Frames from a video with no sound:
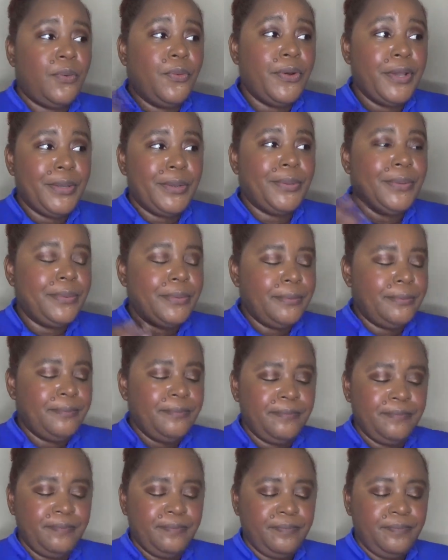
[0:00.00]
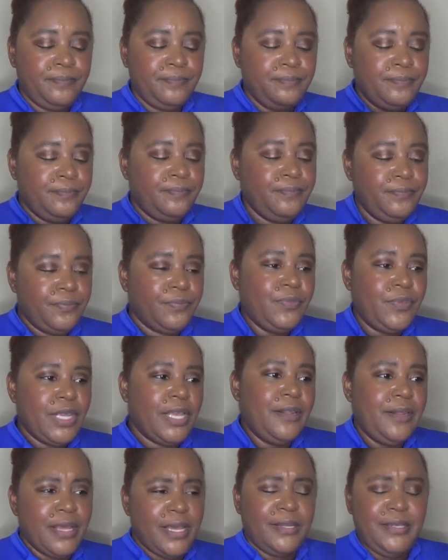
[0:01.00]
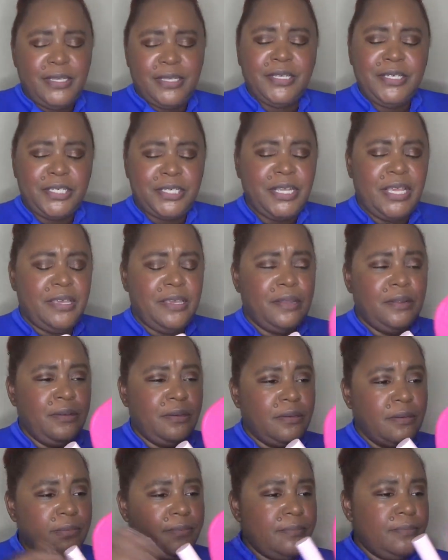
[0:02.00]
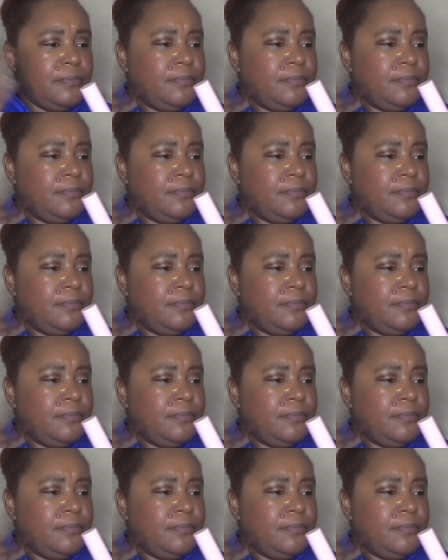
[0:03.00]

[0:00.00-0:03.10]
oil, and I did shake it up.